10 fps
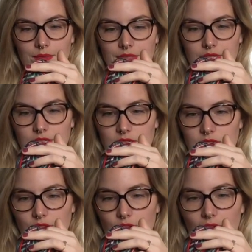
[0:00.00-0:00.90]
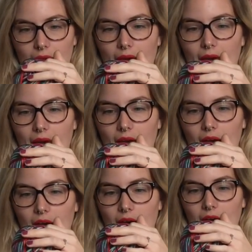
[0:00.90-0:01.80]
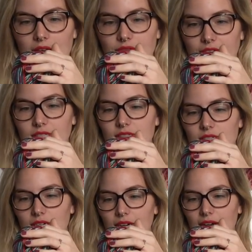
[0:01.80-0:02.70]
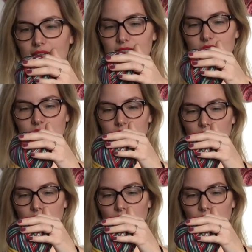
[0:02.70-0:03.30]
This is their Adventskranz